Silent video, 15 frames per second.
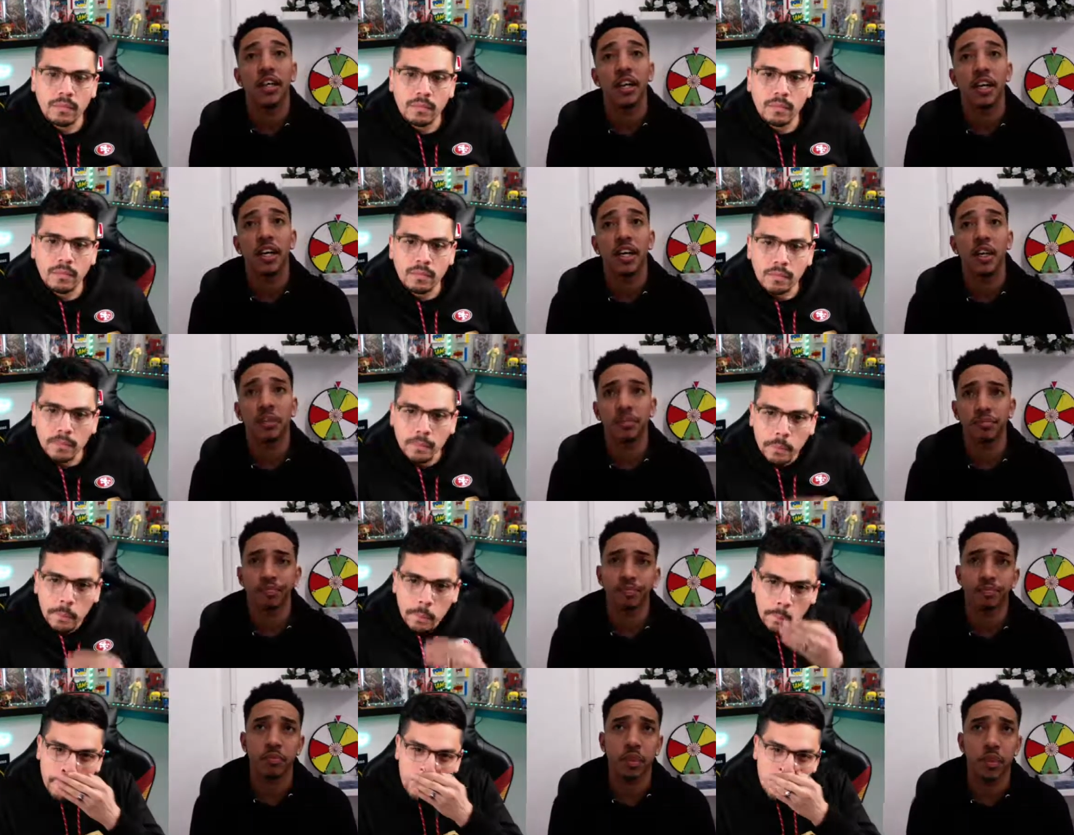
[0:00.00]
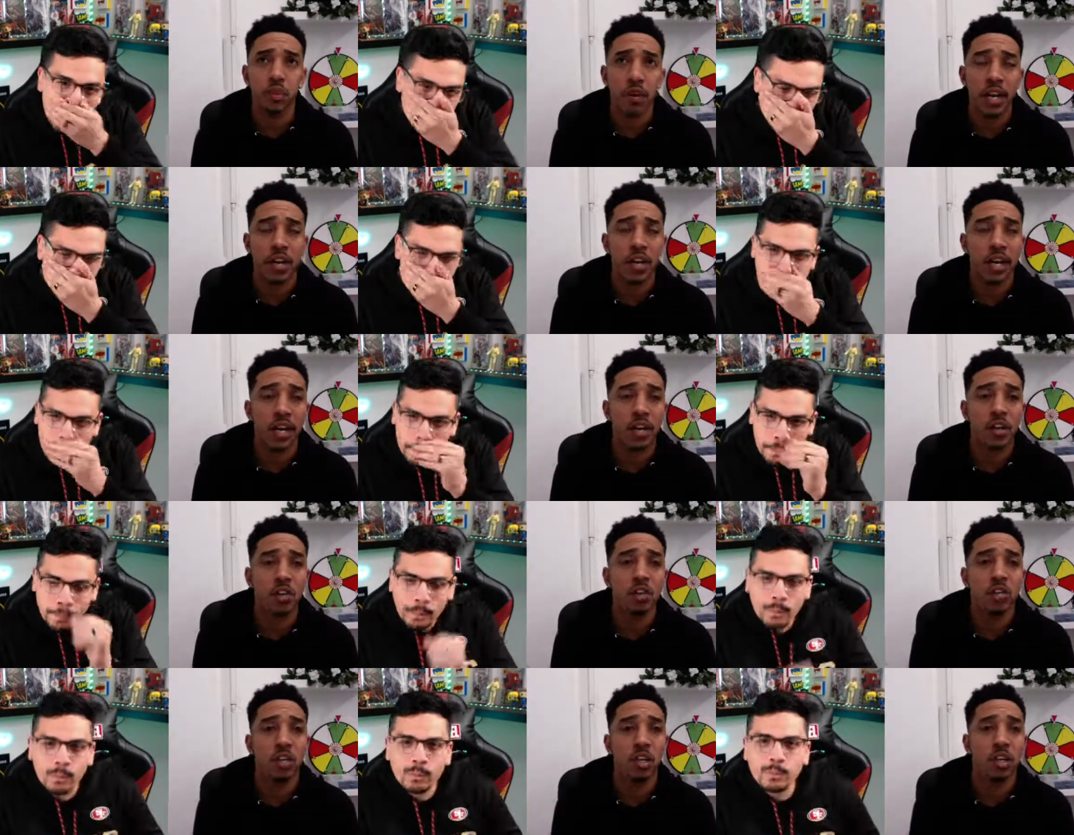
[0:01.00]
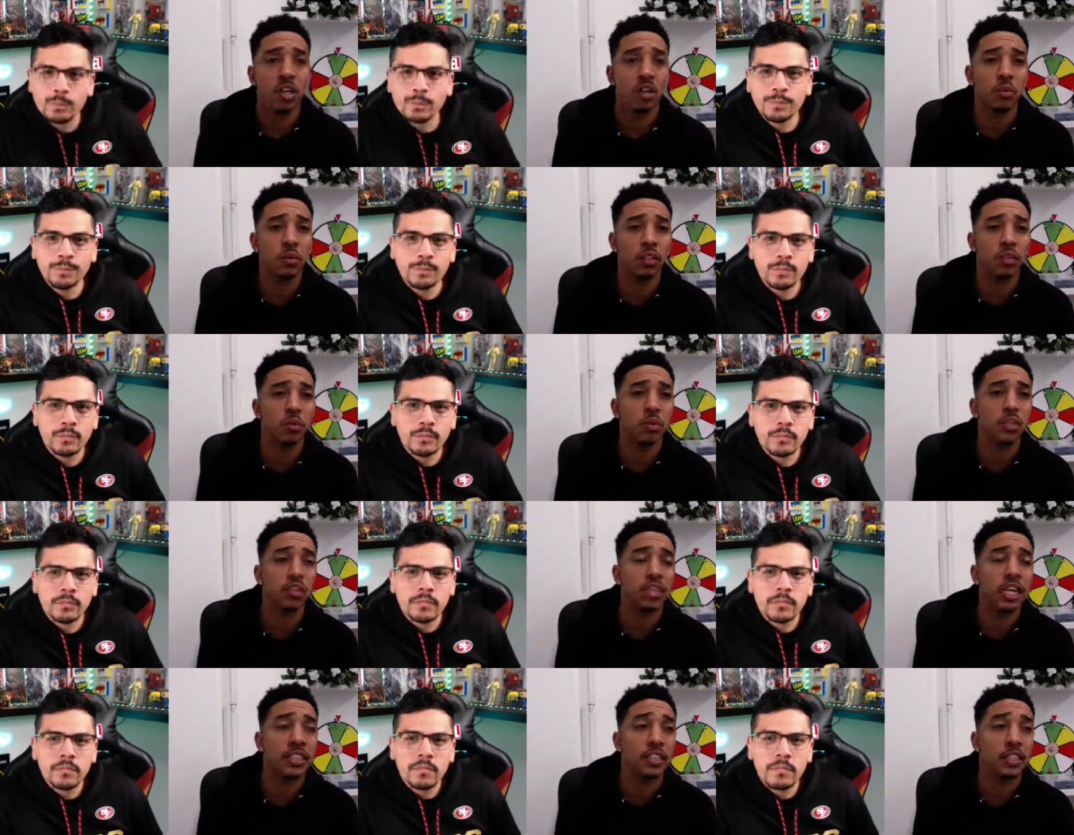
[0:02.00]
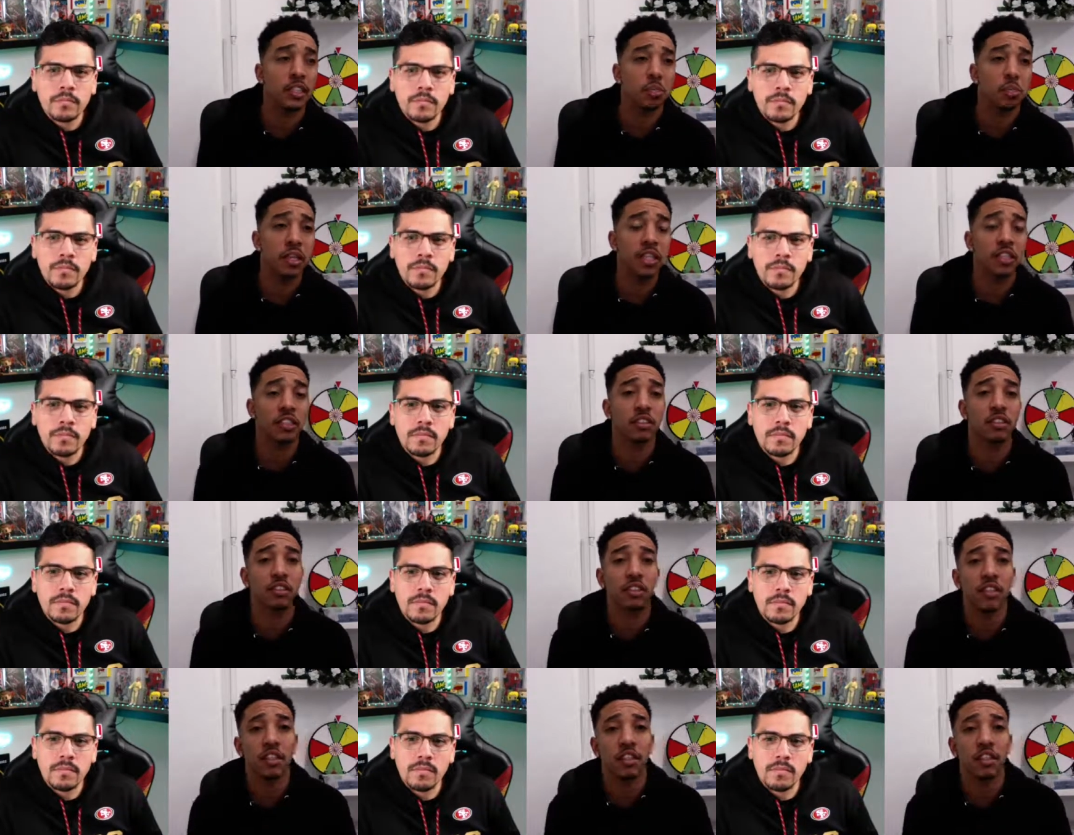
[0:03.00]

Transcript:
Speaker 1: Um, and right now, uh, we, are launching the biggest